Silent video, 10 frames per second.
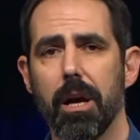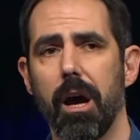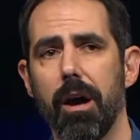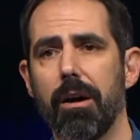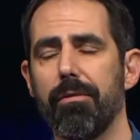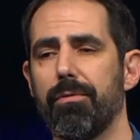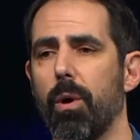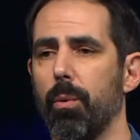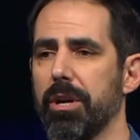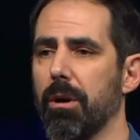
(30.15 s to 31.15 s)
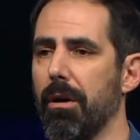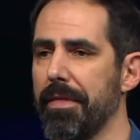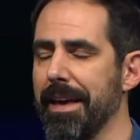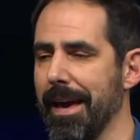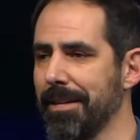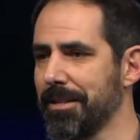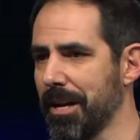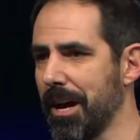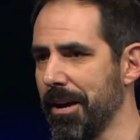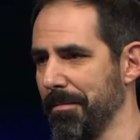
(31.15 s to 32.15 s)
of what we call the end
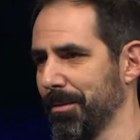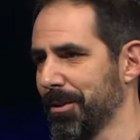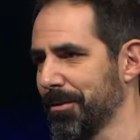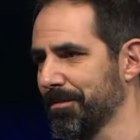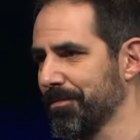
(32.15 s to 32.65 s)
times.